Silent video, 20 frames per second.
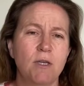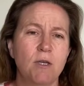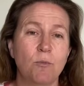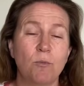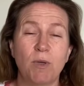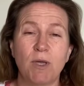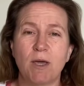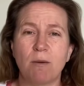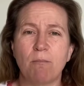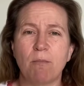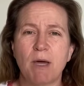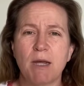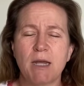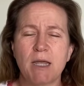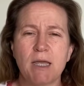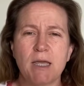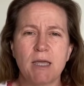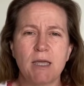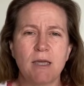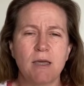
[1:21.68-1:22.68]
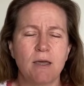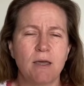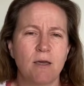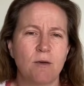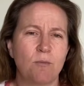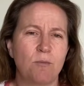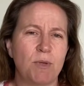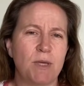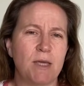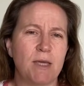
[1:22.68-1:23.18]
be it money,
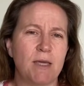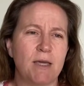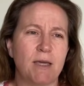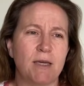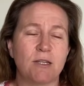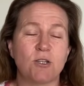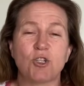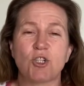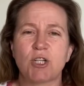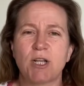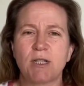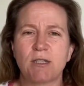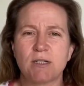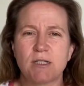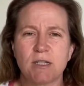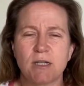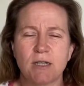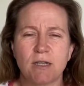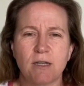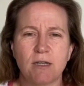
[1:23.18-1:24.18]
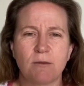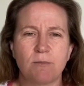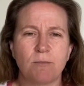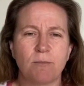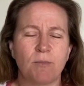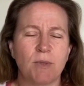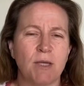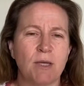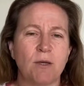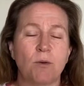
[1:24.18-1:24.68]
be it shelter,
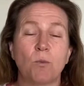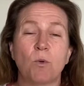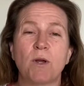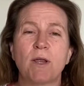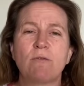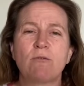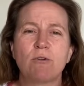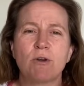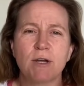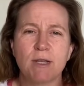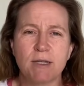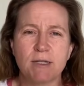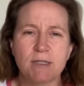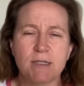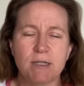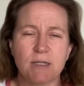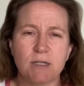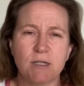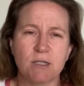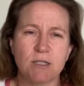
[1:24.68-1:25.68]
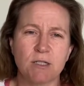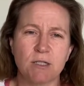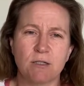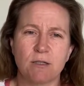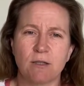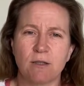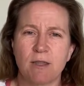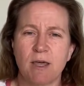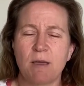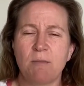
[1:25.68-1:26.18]
be it whatever it is that
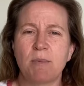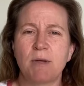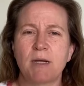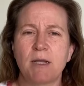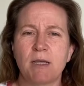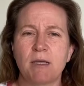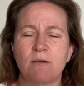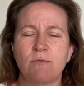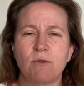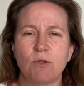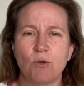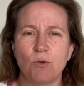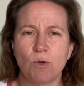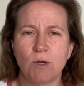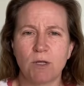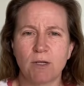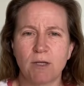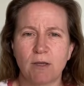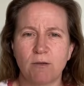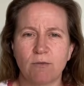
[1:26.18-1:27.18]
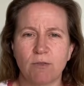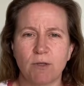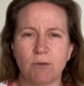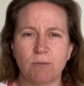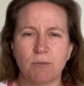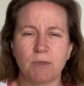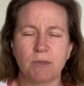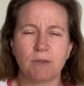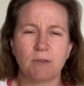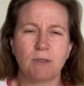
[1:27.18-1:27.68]
they believe you can give
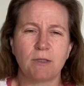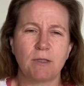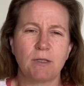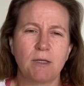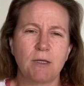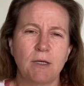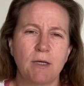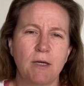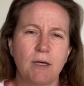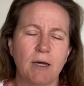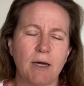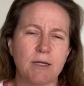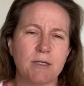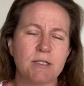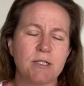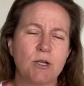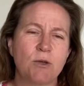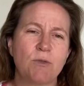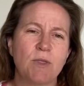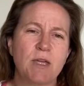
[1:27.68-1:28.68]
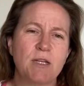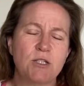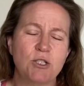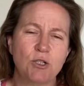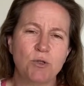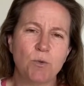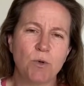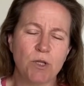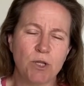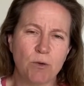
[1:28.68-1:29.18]
them. And so they
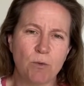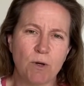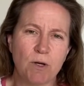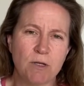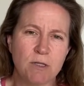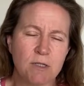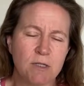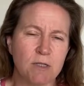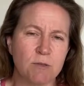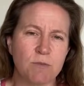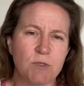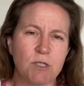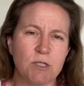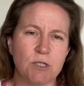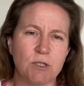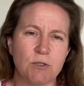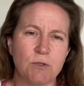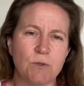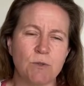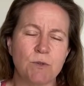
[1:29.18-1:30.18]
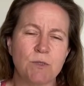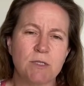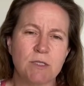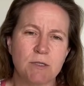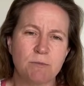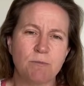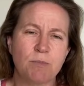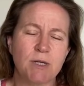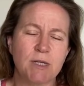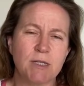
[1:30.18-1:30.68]
do what you ask them to do
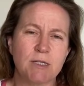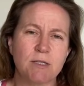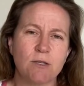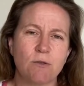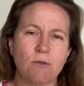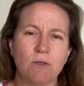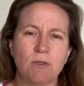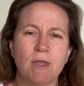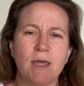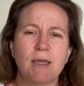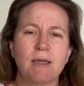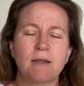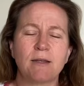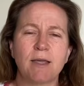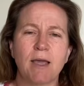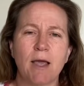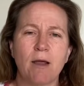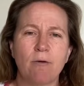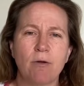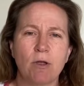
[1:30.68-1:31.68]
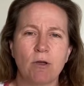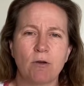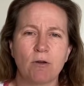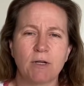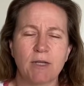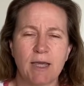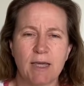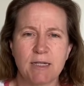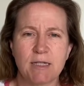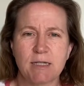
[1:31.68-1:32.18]
simply so that they can carry on
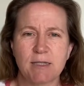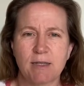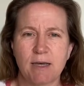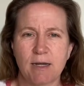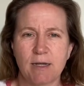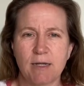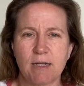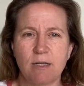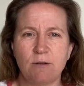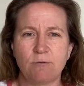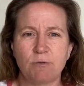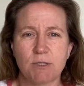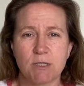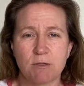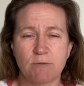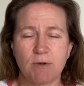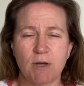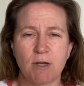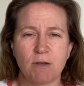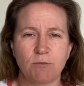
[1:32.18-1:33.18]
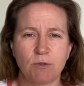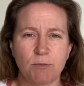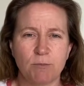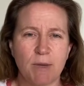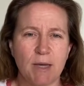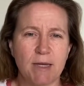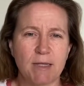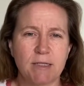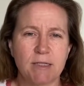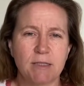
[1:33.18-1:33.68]
getting that need for survival
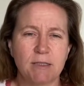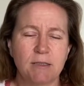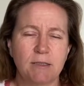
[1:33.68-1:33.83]
met.